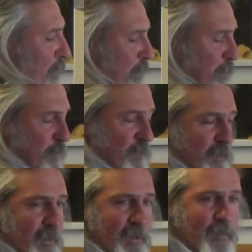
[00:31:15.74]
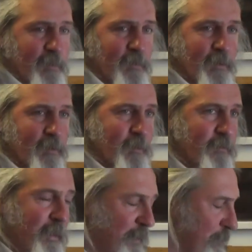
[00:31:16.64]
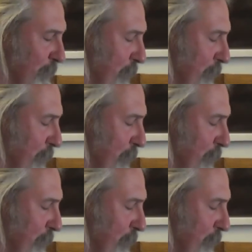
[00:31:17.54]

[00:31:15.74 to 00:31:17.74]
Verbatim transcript: it only moves under the common law, court of record.